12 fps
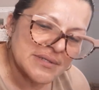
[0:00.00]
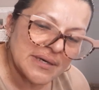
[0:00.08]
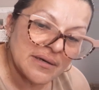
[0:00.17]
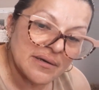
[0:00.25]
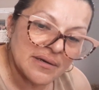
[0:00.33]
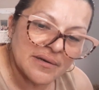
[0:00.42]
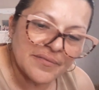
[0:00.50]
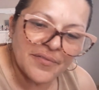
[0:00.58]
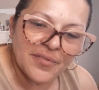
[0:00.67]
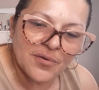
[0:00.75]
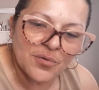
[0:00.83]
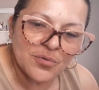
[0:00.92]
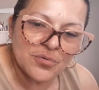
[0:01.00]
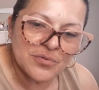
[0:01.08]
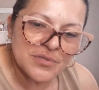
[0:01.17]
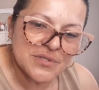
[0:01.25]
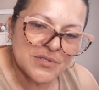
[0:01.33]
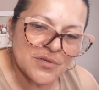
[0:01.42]
They love
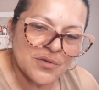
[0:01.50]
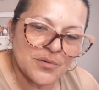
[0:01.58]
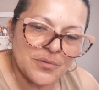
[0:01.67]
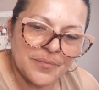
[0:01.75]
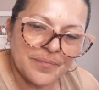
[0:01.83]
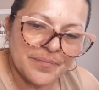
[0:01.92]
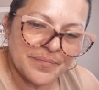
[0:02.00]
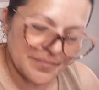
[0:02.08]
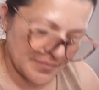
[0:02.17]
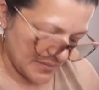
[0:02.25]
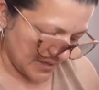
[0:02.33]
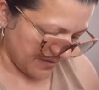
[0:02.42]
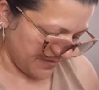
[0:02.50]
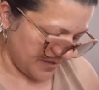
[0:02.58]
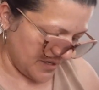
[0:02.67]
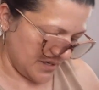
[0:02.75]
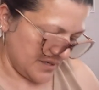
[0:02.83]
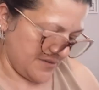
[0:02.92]
those, so
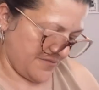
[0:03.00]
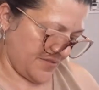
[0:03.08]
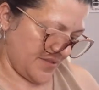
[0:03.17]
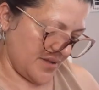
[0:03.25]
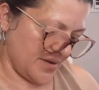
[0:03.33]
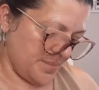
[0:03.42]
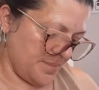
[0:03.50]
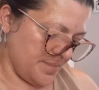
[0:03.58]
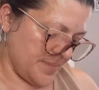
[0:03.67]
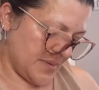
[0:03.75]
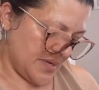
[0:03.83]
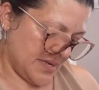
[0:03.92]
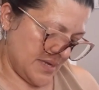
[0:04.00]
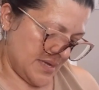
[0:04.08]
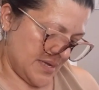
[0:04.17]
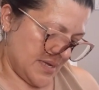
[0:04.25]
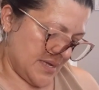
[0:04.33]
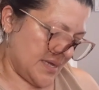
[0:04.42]
definitely for them.
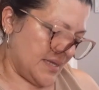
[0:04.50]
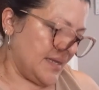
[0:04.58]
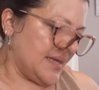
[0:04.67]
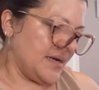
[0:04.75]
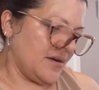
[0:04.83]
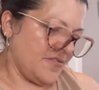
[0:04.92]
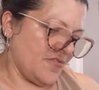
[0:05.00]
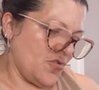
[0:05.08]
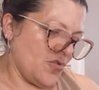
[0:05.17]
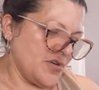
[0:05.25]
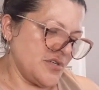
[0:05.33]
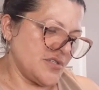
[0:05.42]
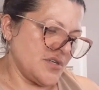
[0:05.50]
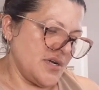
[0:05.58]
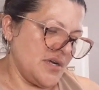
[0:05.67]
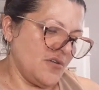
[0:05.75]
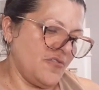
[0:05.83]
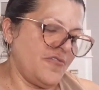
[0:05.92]
And then, of course, the
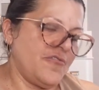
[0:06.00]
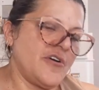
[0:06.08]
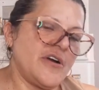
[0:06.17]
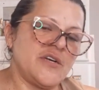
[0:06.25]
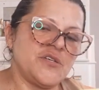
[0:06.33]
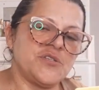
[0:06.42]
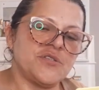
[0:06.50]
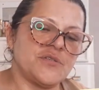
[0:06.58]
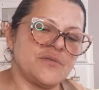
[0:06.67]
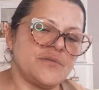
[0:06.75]
HelloFresh,